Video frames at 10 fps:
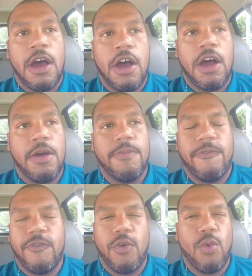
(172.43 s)

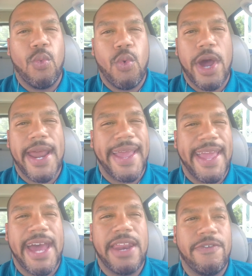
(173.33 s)
For what I
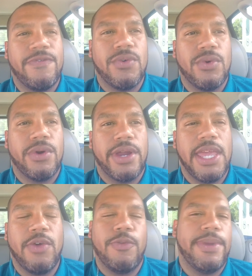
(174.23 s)
got it for,
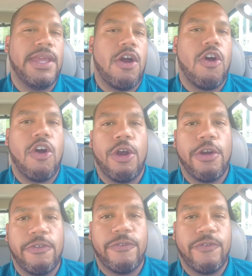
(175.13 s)
it would be
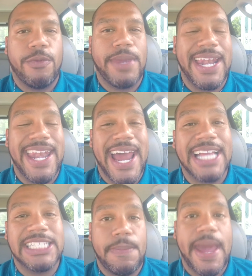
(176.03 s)
hard for me
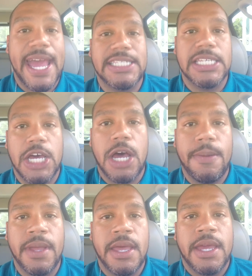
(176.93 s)
not to pass it
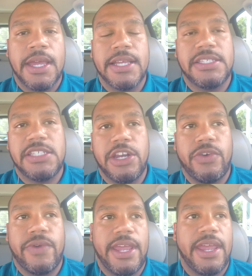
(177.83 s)
up,
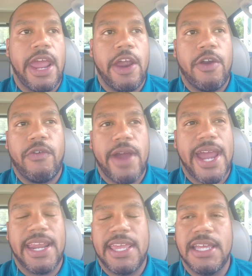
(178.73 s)
considering air
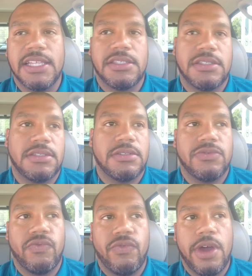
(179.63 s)
ride kits
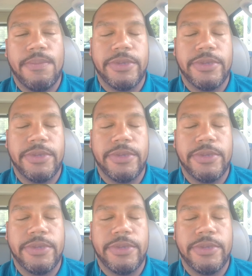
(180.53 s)
run